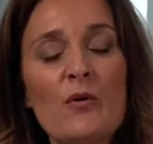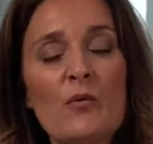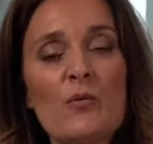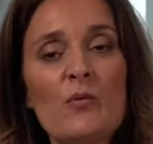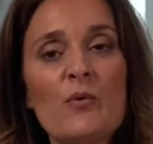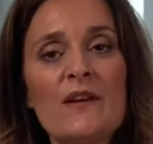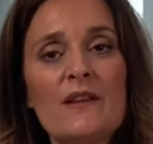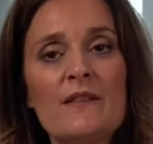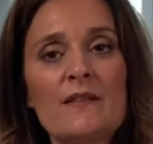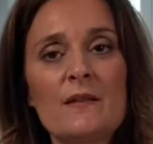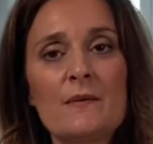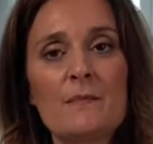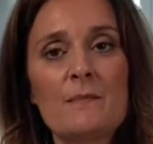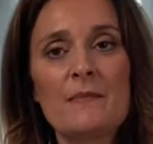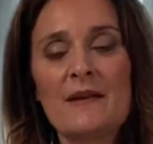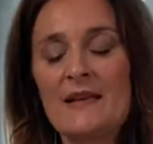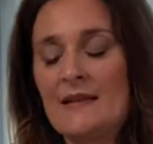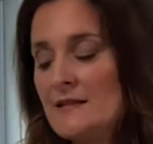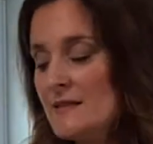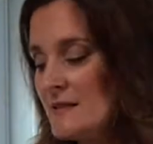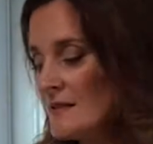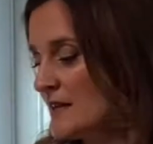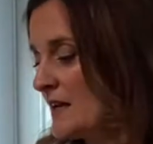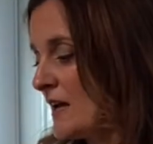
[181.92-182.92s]
with the
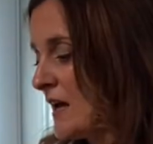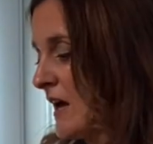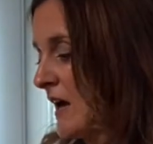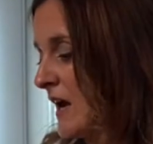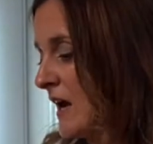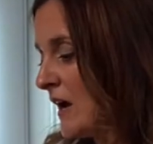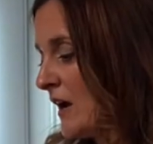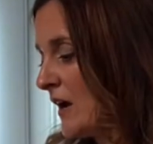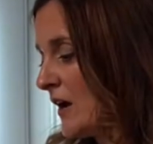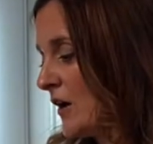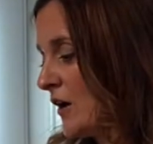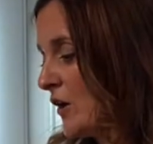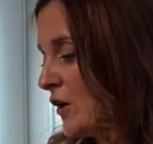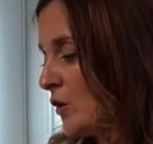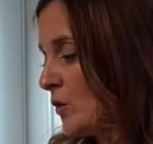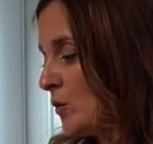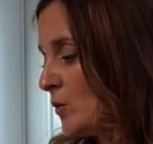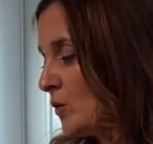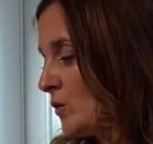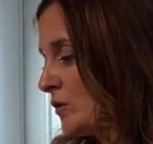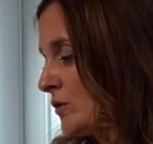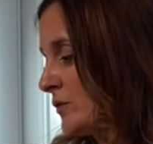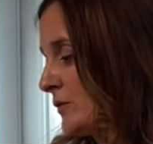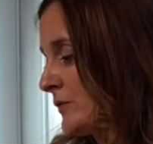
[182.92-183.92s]
mint. Uh,
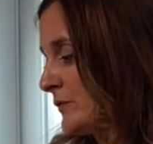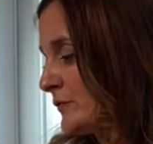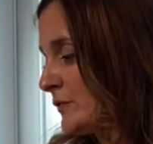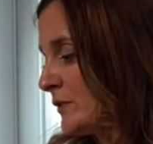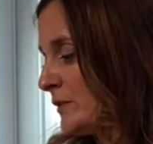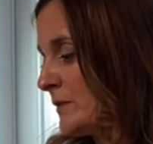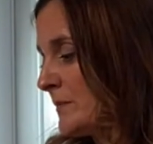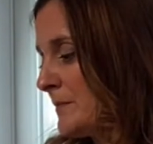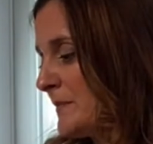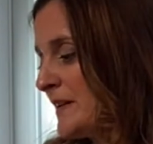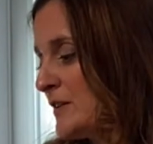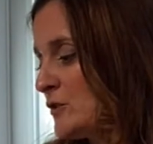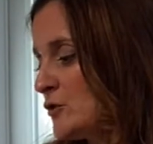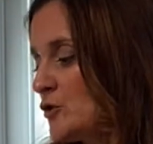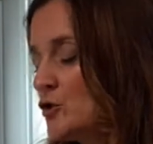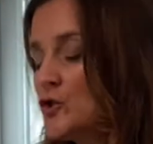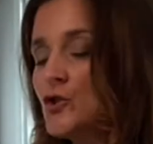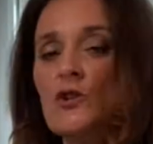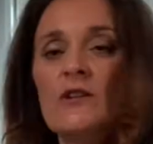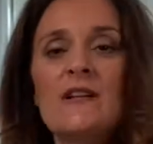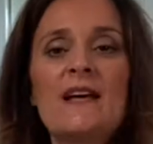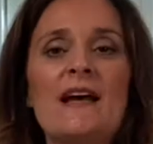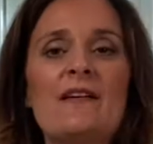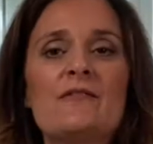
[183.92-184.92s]
although for the mint, you
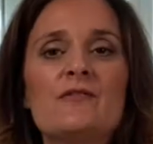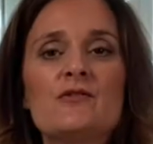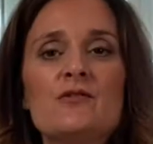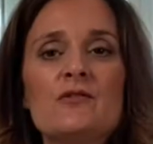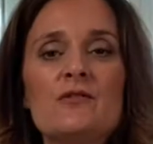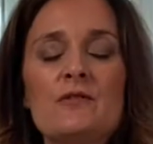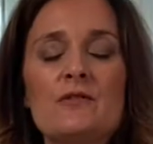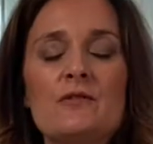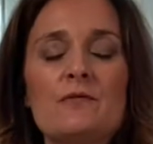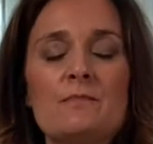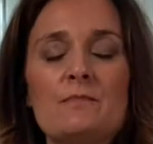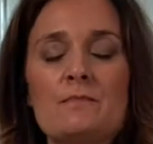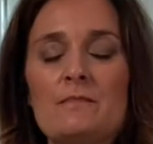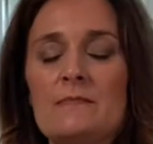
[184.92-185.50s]
don't have to